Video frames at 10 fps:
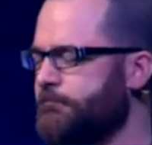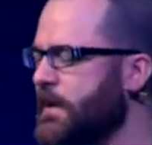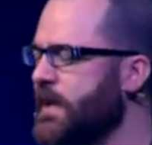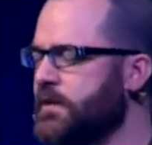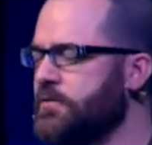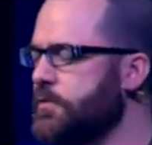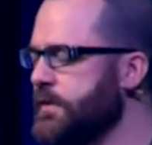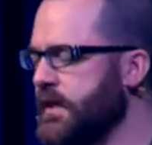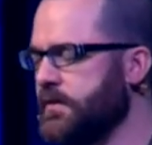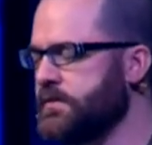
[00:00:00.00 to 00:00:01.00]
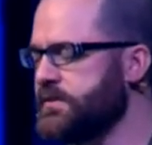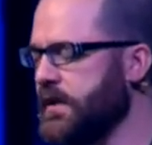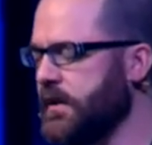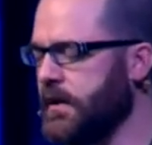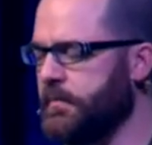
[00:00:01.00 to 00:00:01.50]
And I don't know what that looks
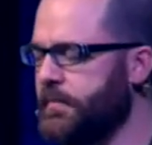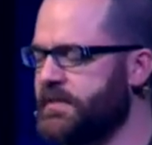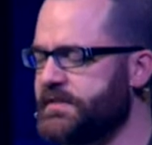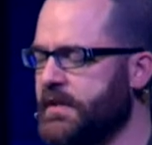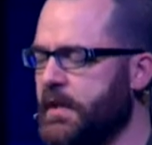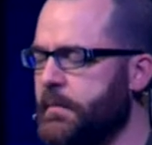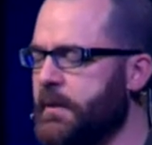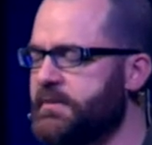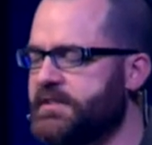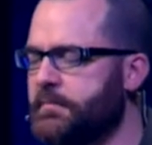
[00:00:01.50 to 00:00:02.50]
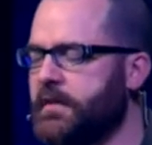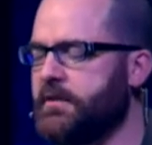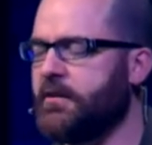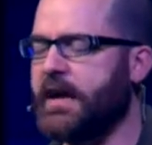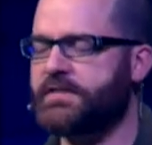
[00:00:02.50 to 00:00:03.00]
like, God. Maybe it's, maybe it's something that
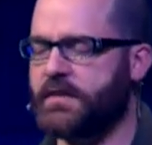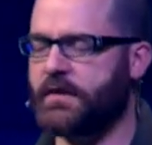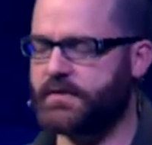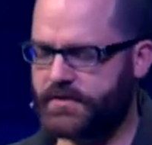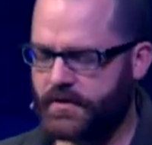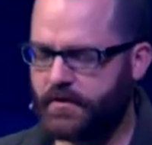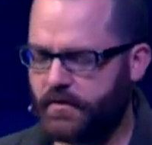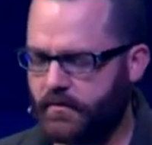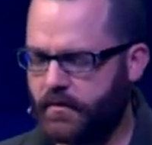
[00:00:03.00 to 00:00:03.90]
you're asking us to do.